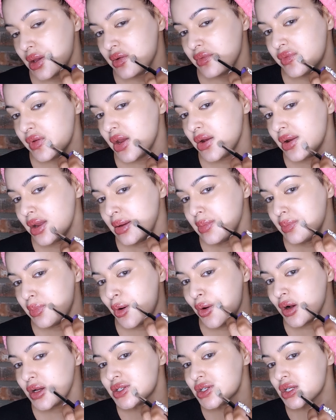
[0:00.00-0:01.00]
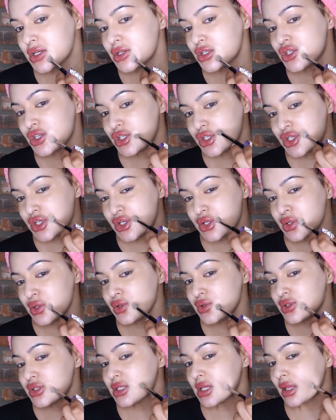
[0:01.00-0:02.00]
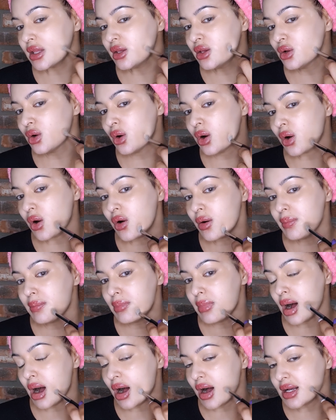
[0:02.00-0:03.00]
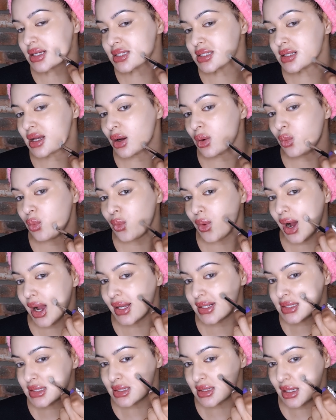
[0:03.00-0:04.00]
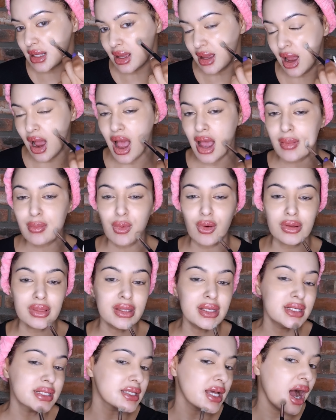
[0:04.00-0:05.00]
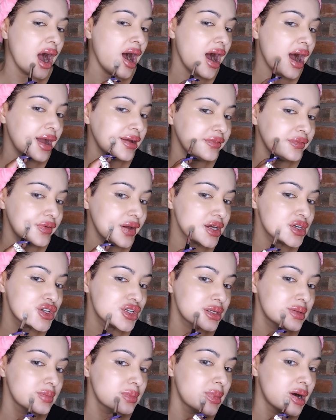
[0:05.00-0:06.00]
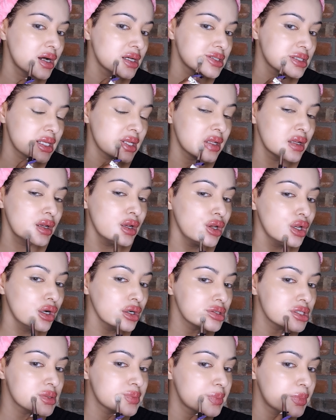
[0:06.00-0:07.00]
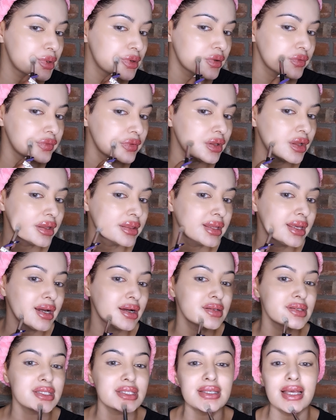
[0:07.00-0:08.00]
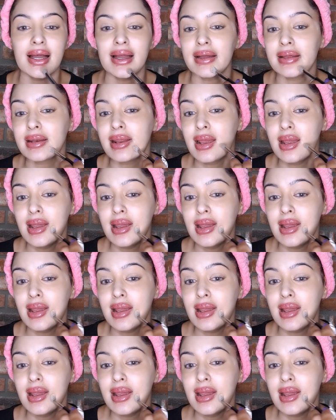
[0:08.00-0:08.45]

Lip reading: Very important to choose your mask wisely. I bought these high fashion masks that looked beautiful on the outside,